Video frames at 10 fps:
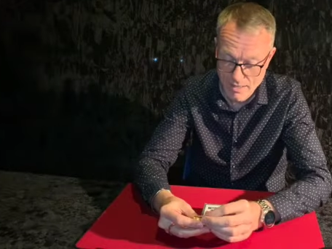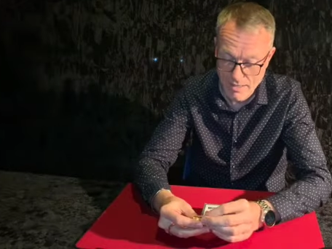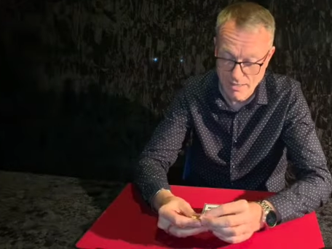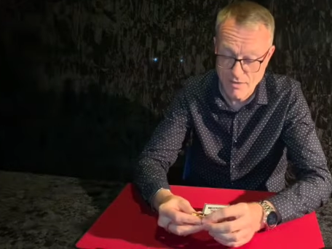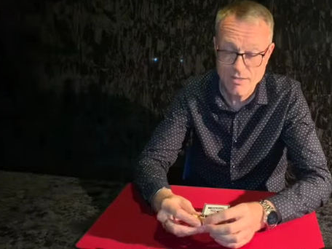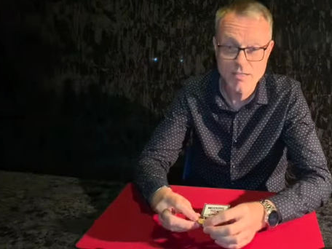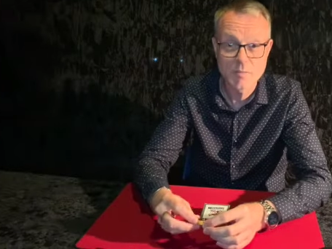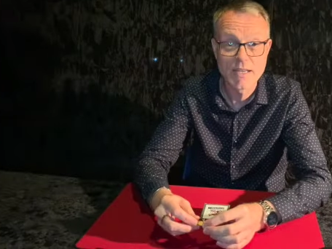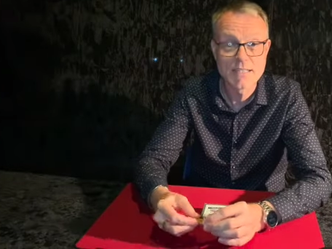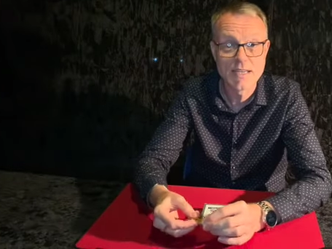And give that to the
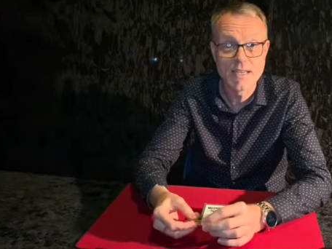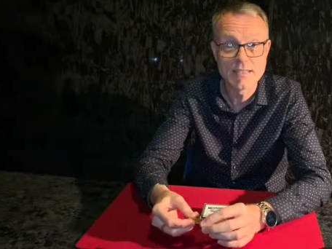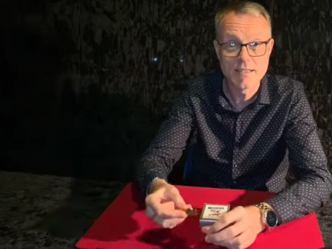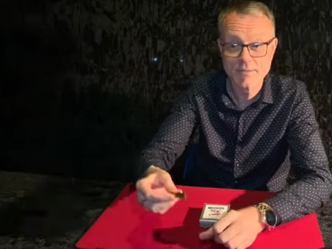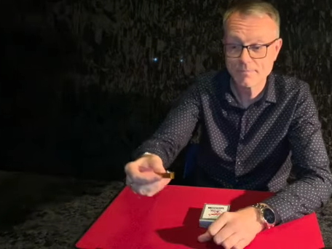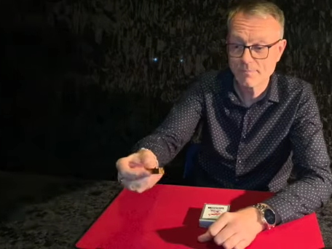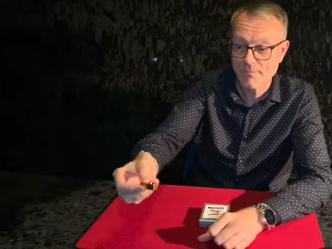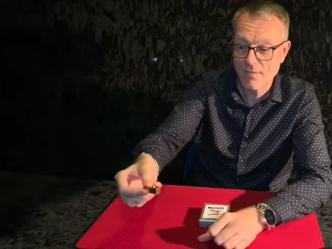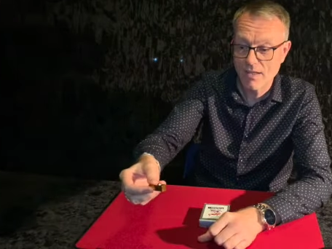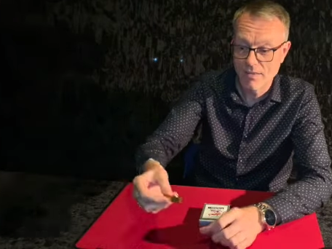spectator,
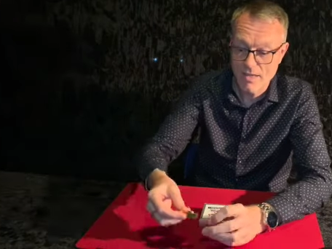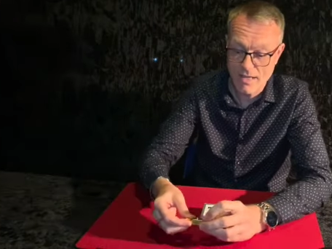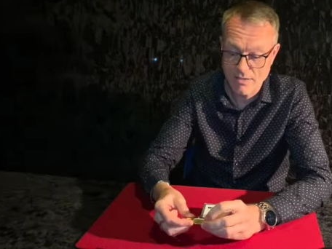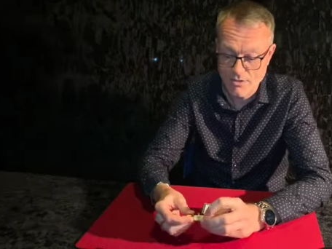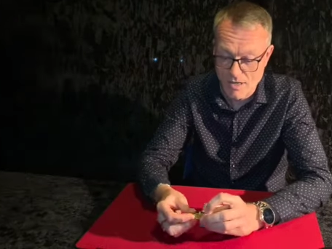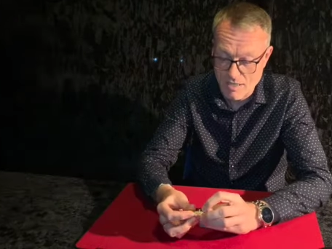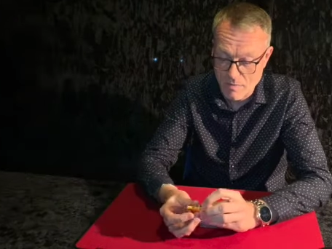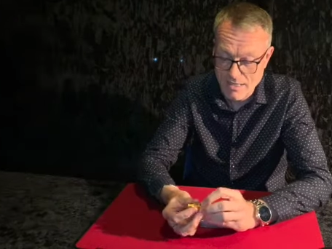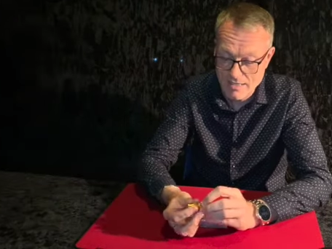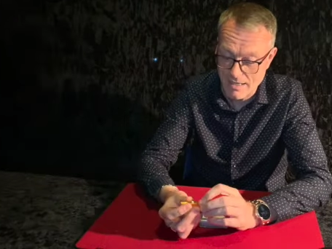and they can try as
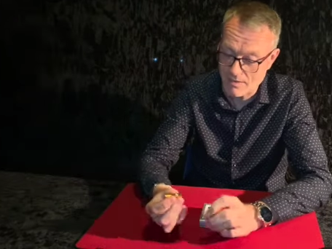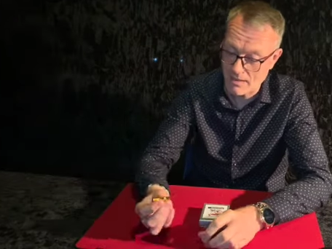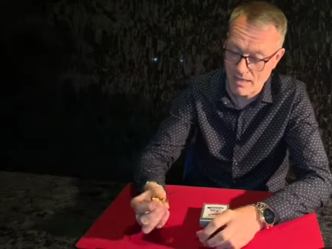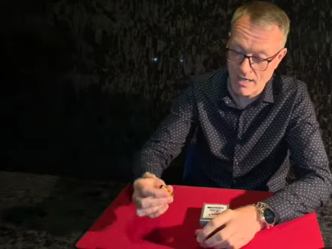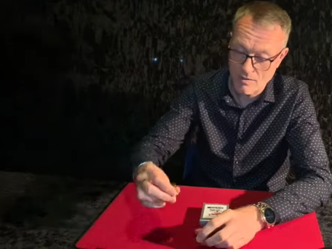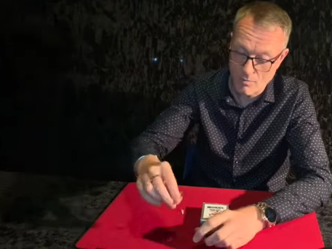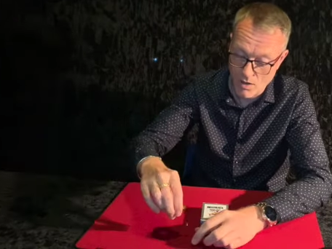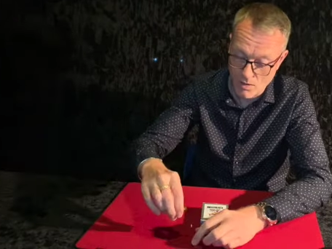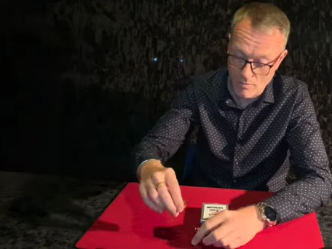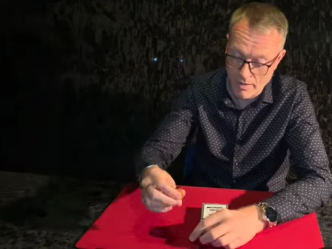many times as they like, and the
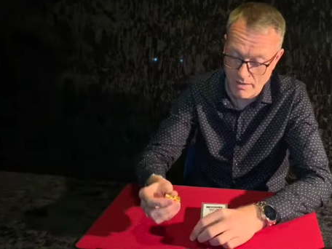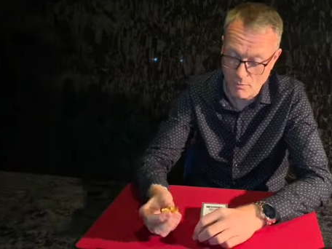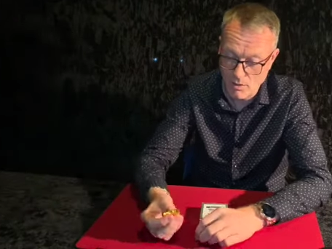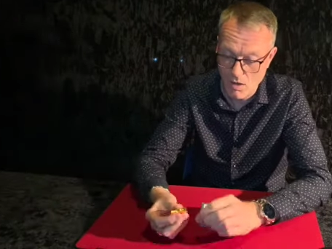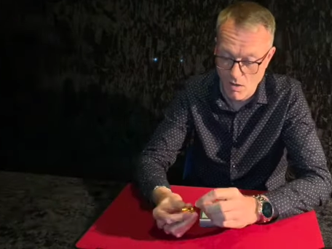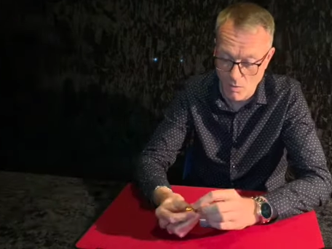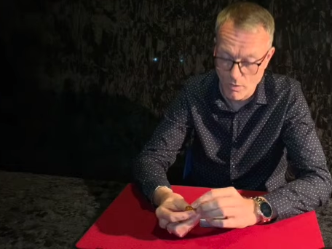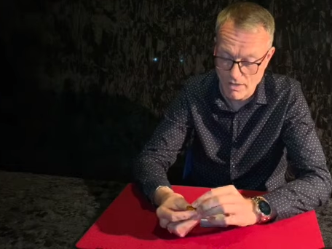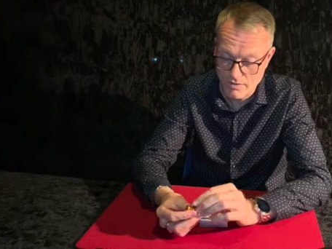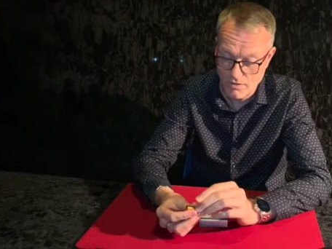ball bearing will
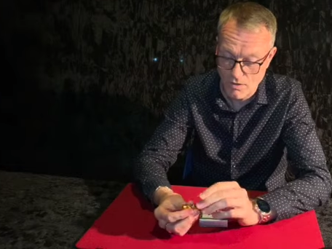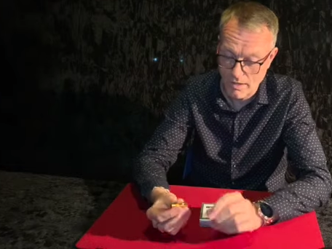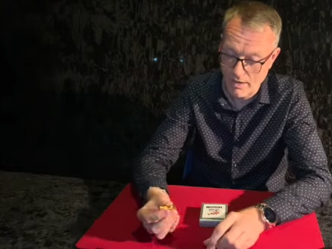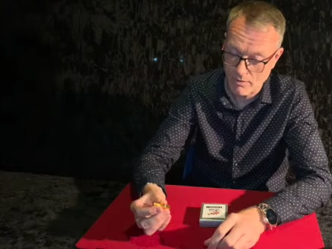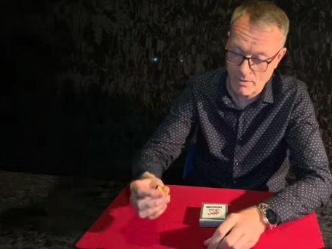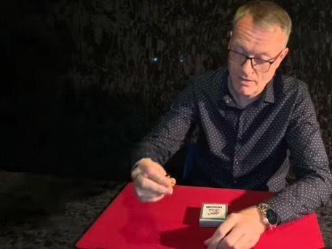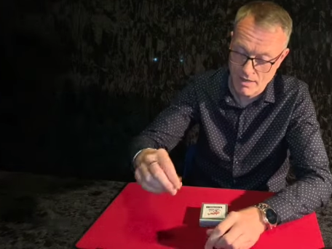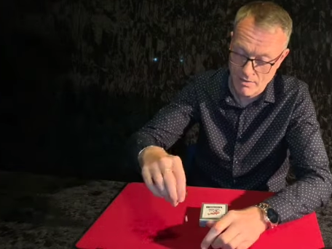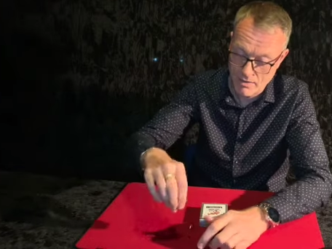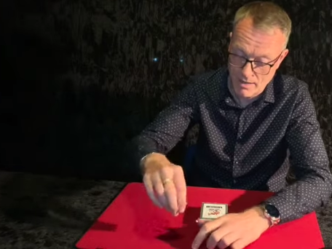always fall out. No matter
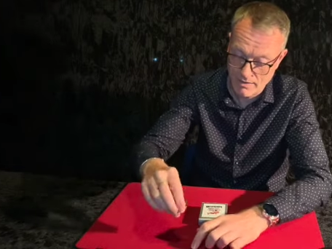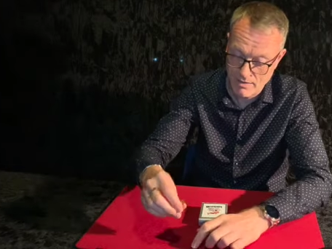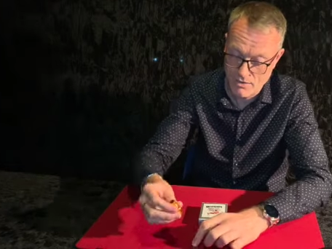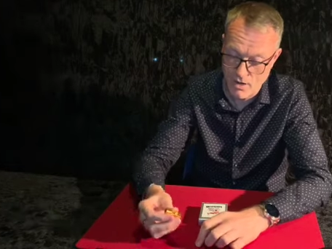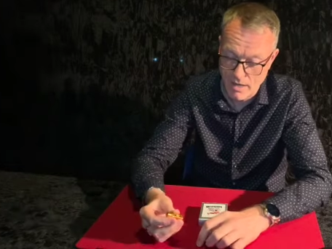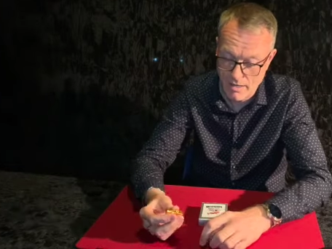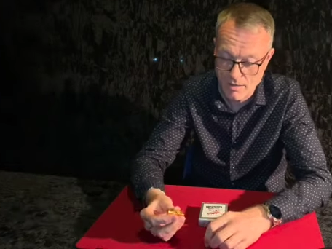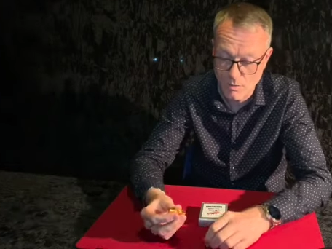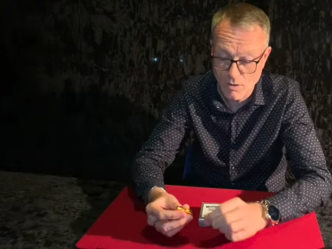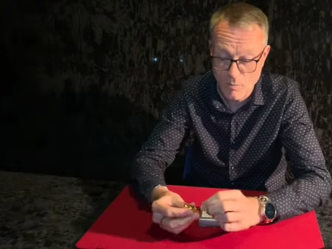how hard they try,
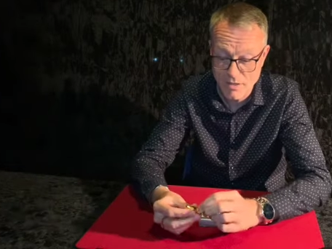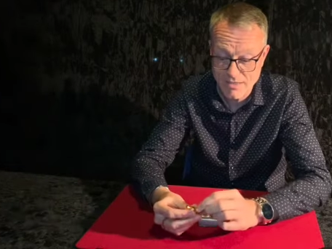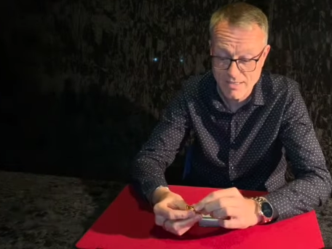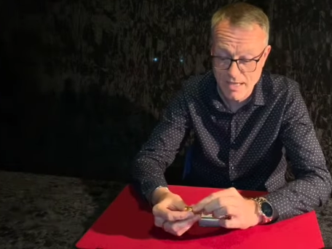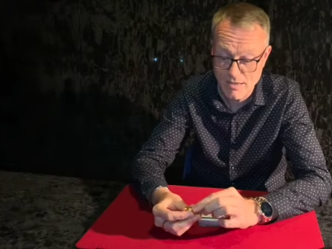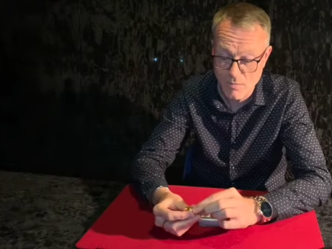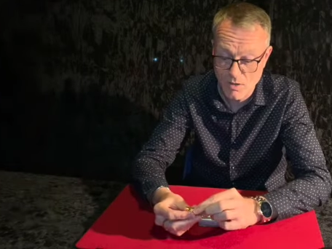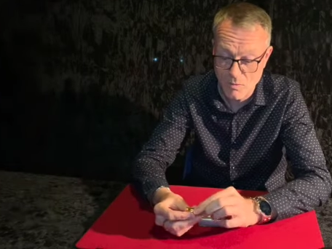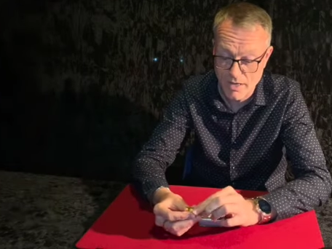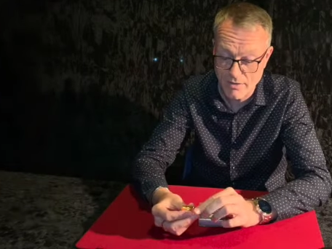they will not be able to get the
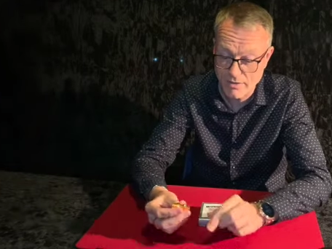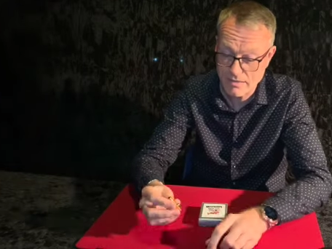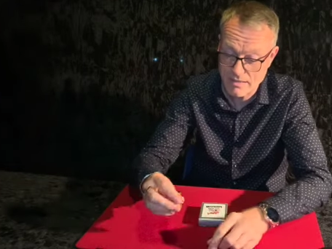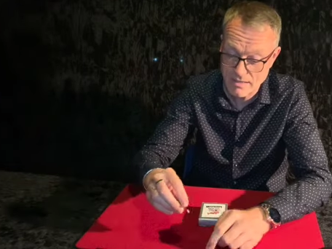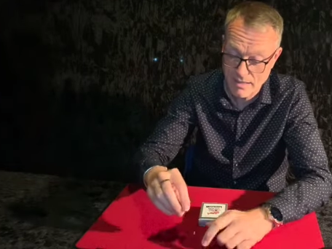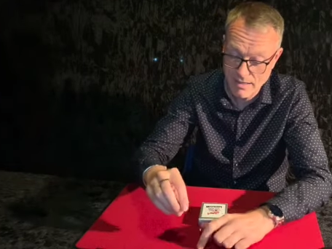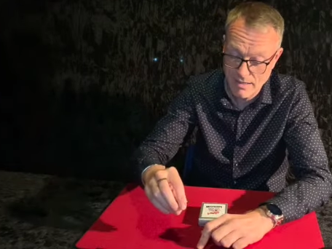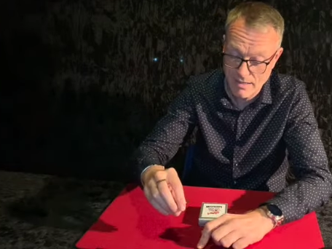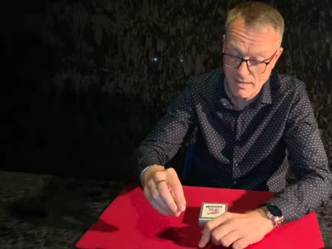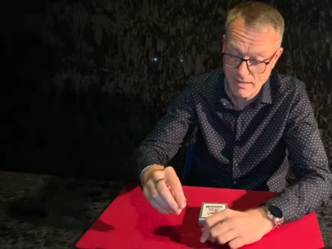ball bearing to stay in
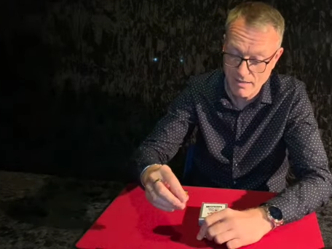there.